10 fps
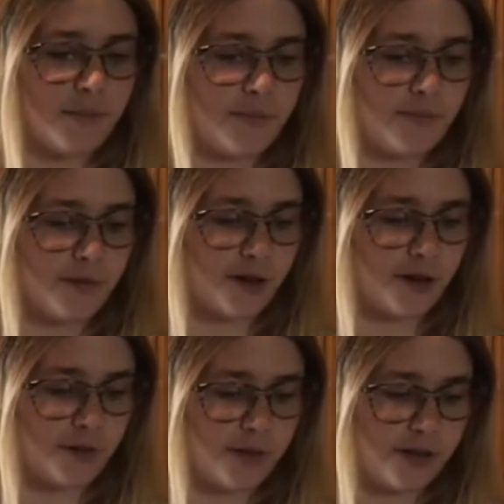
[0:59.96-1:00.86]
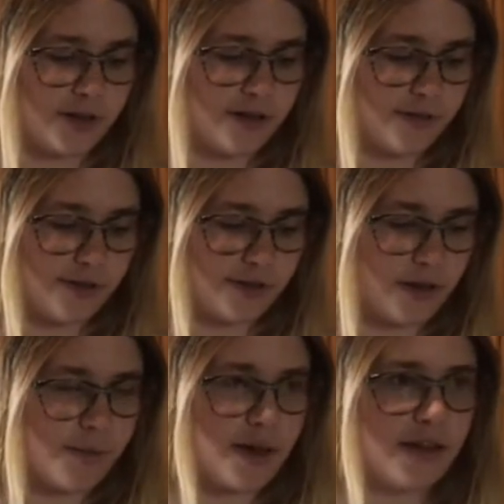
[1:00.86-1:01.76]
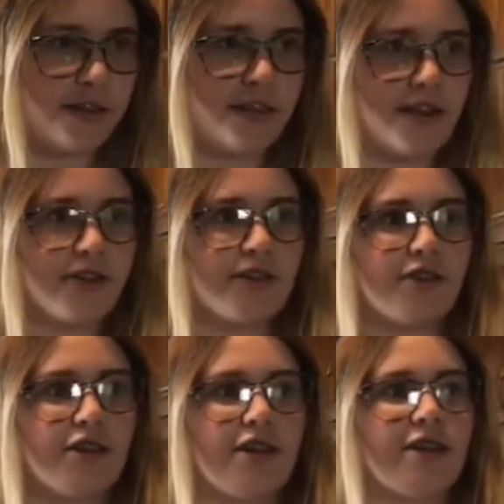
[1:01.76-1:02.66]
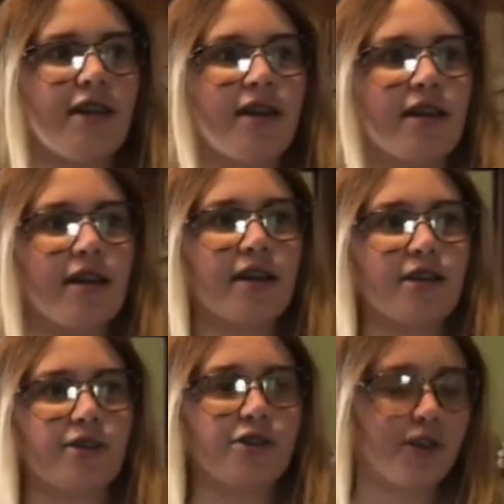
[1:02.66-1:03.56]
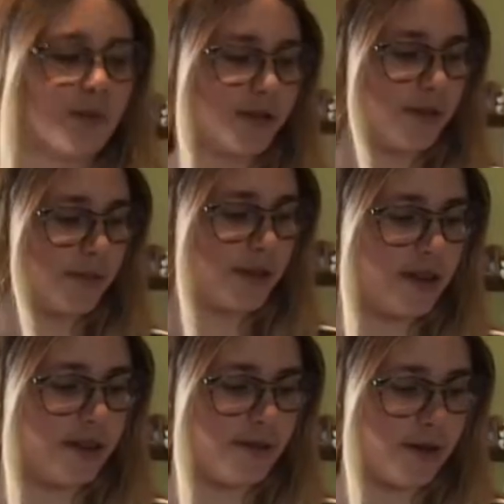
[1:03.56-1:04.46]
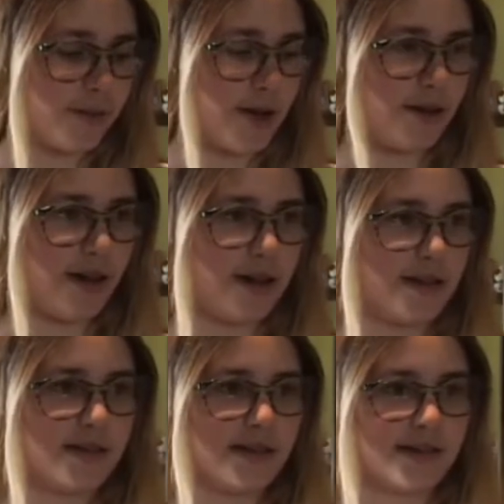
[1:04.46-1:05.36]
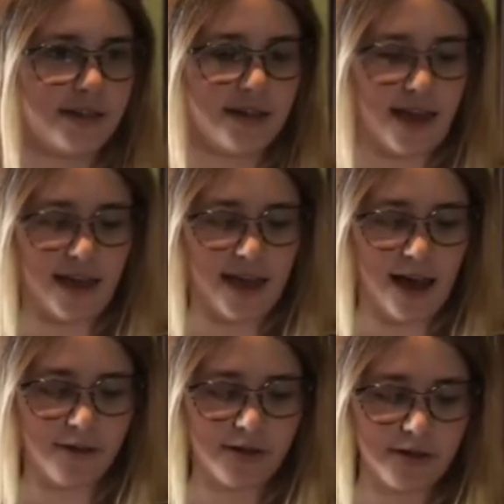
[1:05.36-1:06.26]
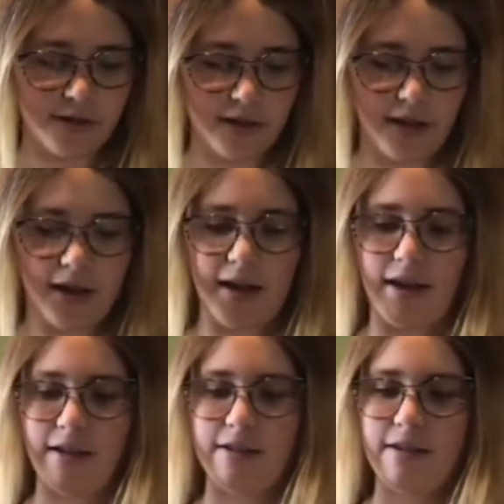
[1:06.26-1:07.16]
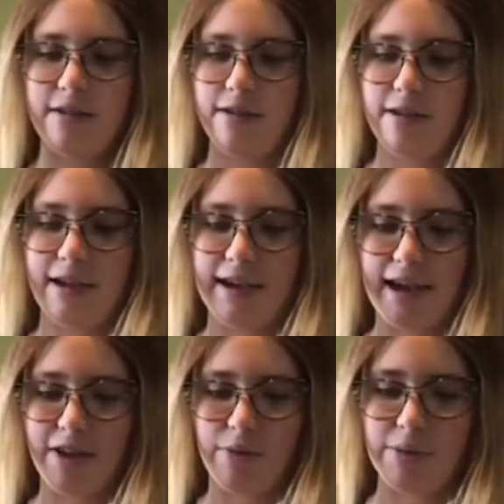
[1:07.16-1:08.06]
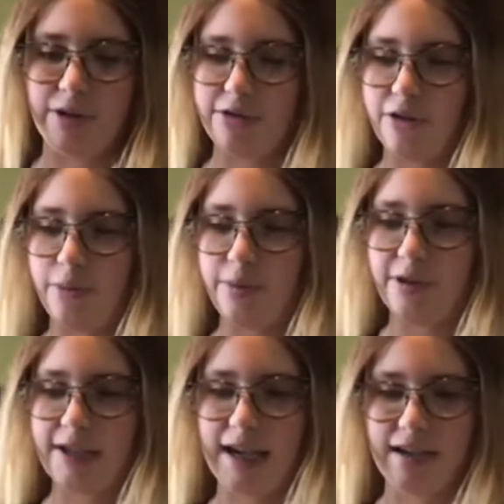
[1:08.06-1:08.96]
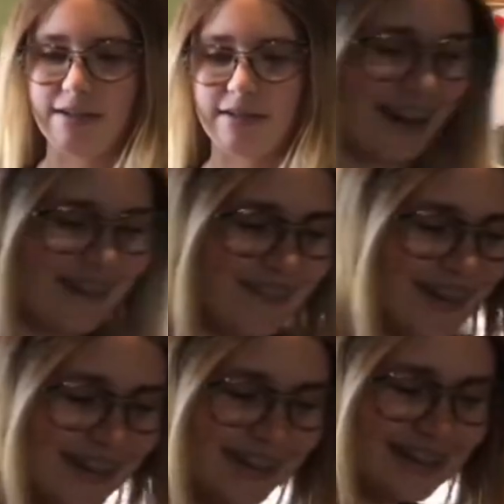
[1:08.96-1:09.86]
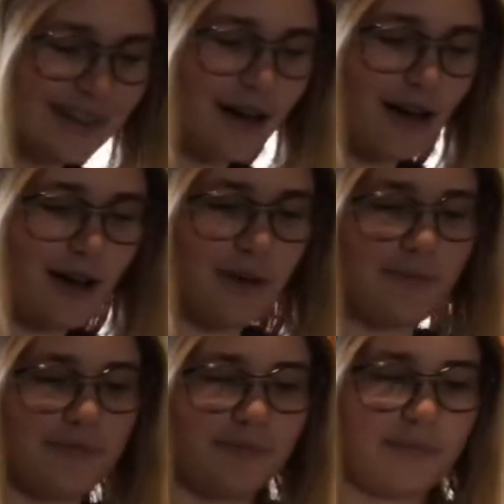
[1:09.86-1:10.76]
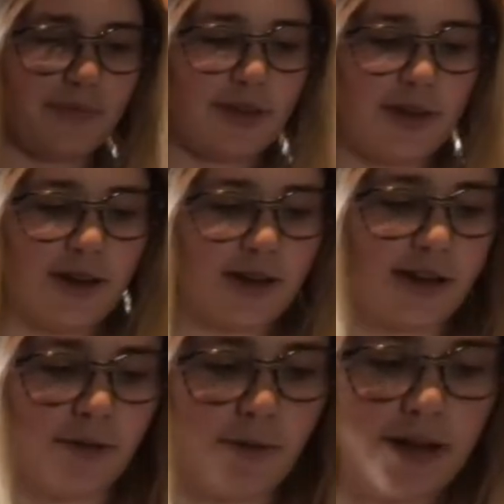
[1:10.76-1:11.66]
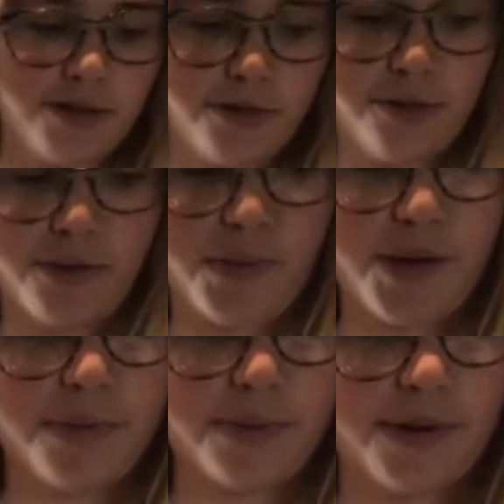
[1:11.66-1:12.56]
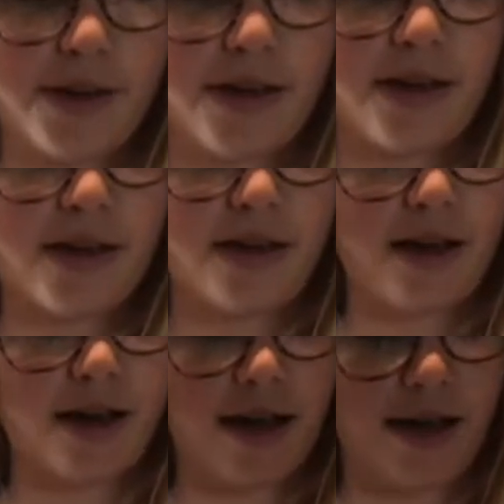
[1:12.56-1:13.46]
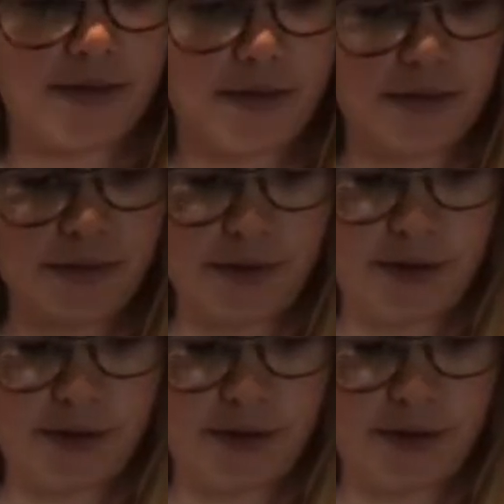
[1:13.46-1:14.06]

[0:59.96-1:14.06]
for when you need to freeze them. And you should put them in for about 6 to 8 hours, and you need a can opener to open your cans. First, you're gonna want to whip up your